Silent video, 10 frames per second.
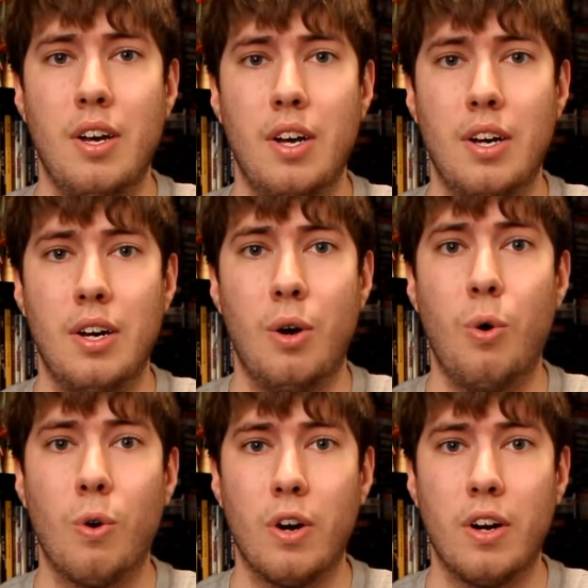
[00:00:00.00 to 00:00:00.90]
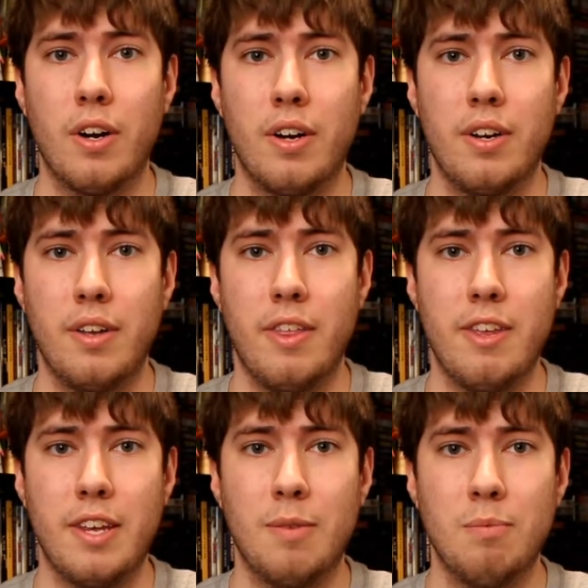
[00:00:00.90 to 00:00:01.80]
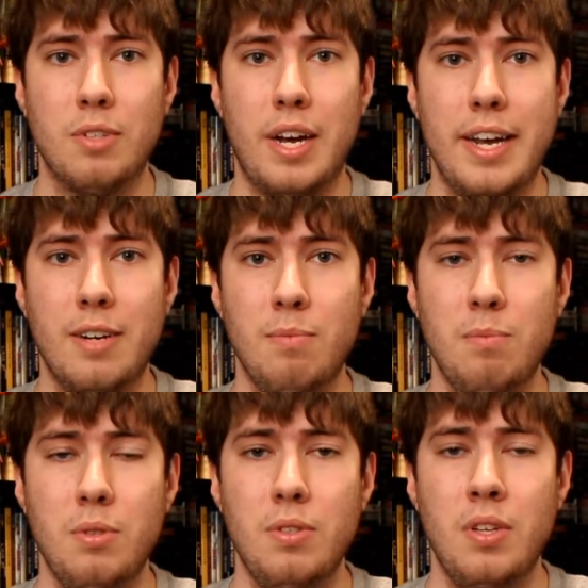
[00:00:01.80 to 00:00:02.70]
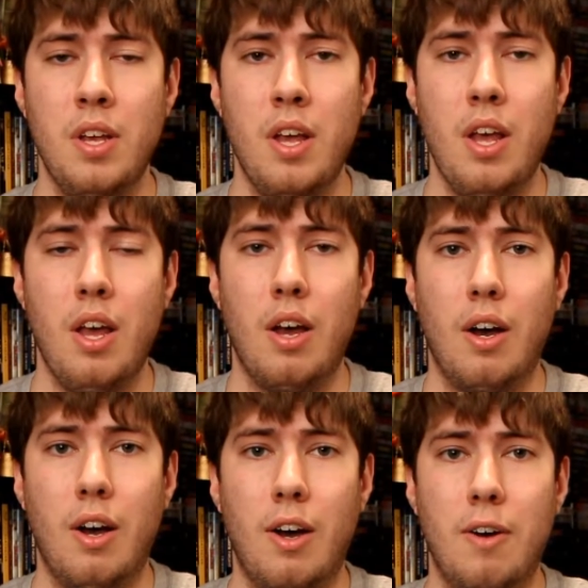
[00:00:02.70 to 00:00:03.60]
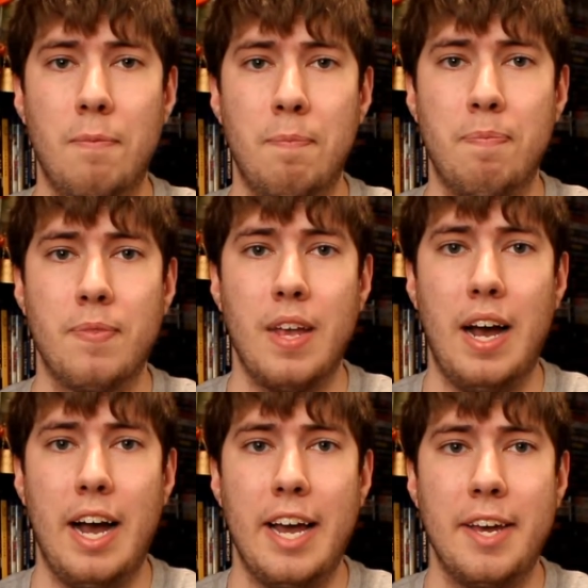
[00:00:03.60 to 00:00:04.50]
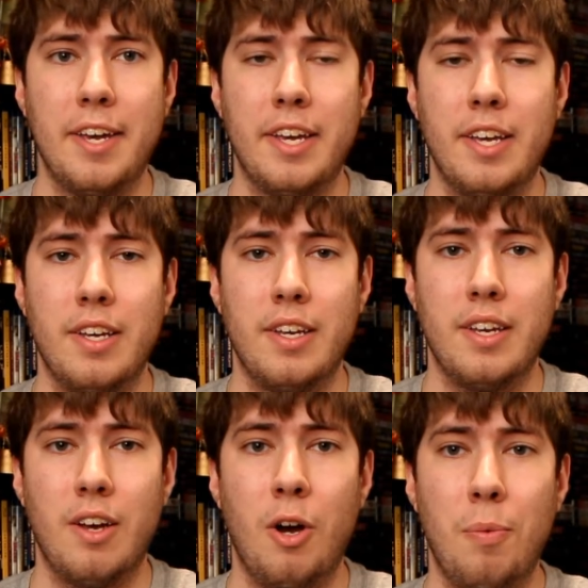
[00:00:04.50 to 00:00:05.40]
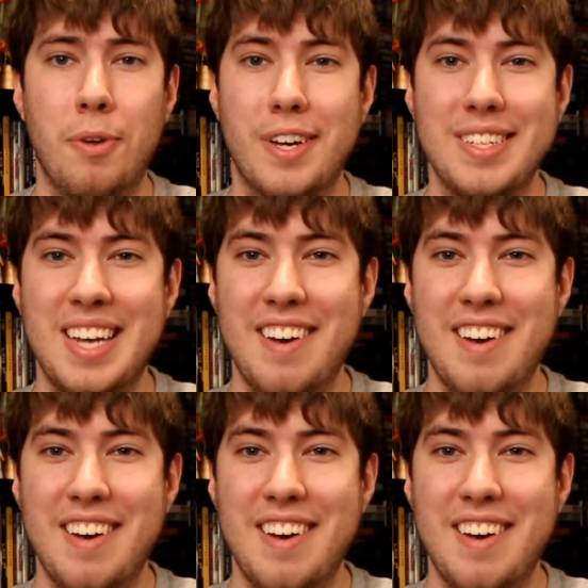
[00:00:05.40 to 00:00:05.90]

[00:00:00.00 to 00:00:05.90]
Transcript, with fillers: uh, horror-themed items. Um, I Hope you guys